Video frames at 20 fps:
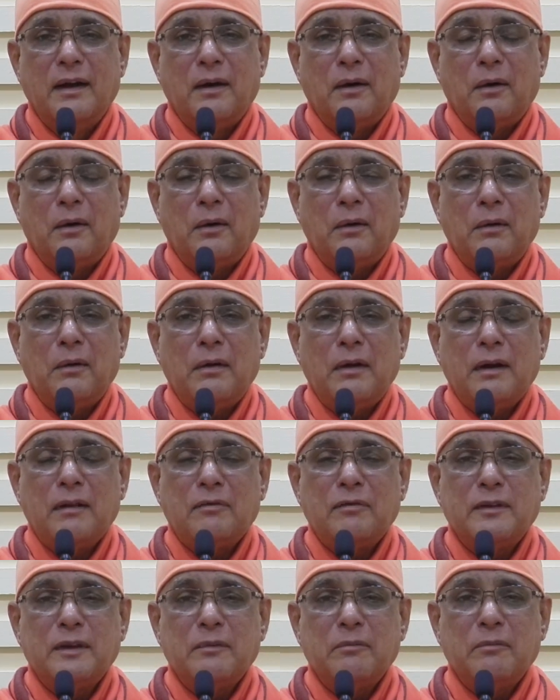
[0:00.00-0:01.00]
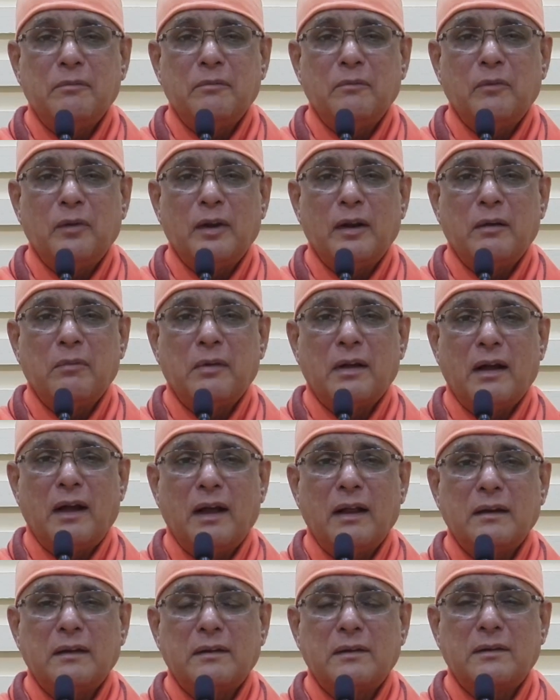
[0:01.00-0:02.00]
All of them will
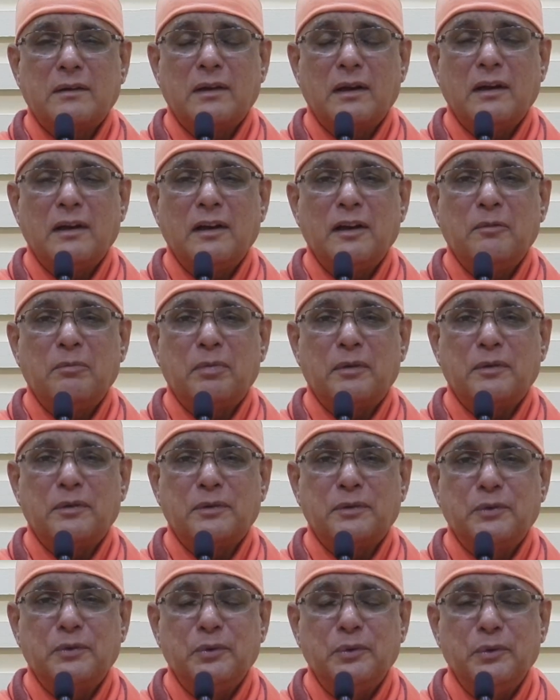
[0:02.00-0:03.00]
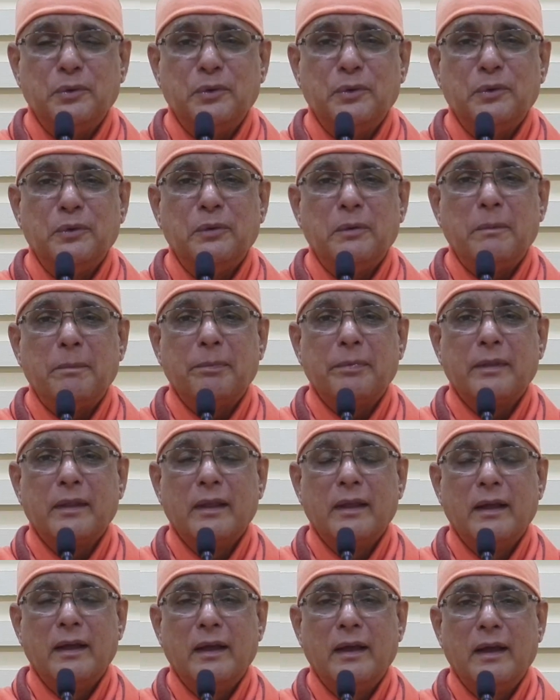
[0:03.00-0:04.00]
constantly pursue you
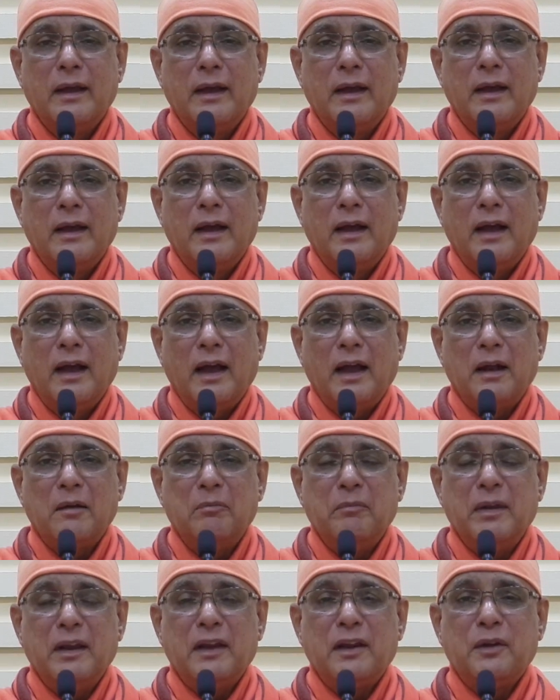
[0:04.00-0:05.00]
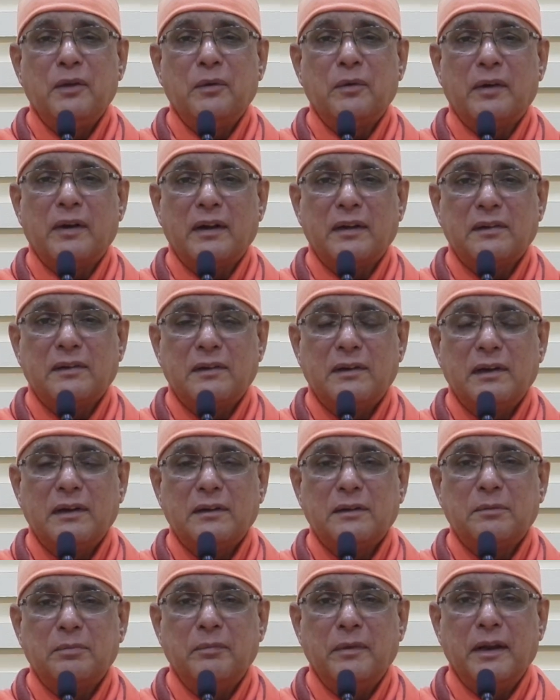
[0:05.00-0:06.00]
and make you restless,
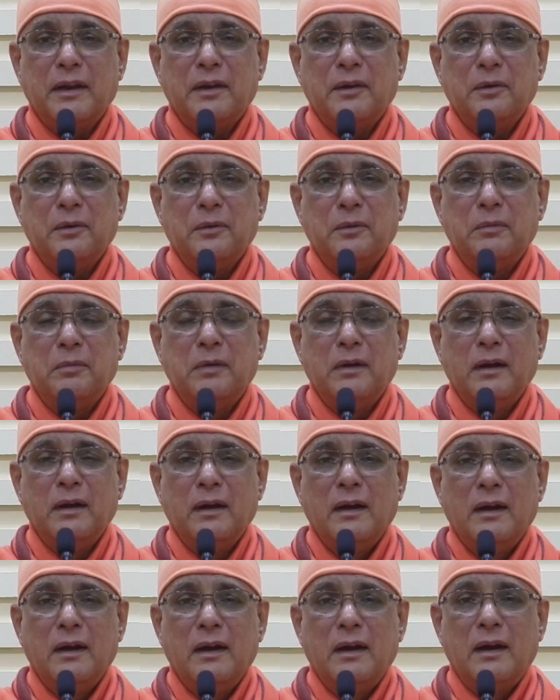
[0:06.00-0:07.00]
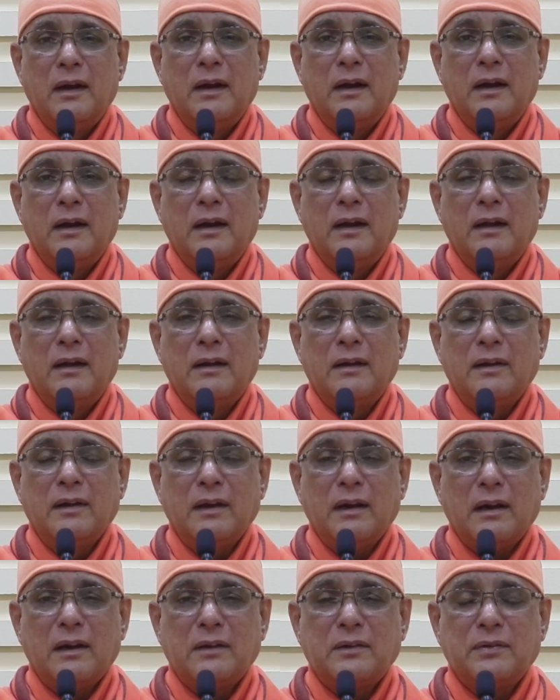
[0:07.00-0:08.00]
make you
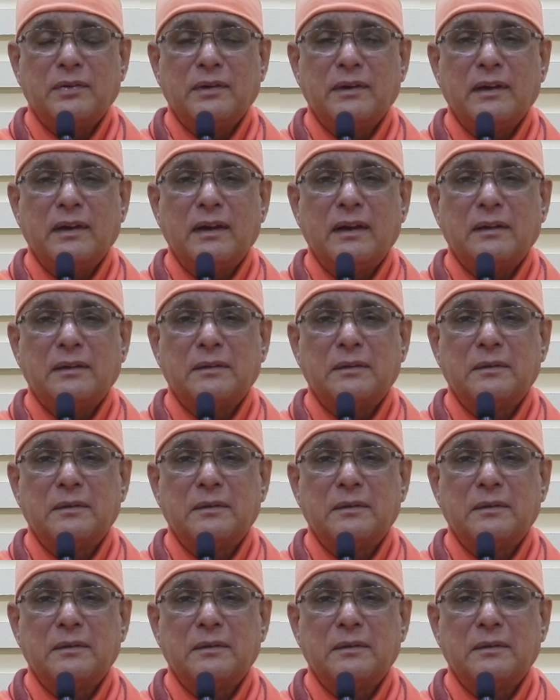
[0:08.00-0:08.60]
directionless,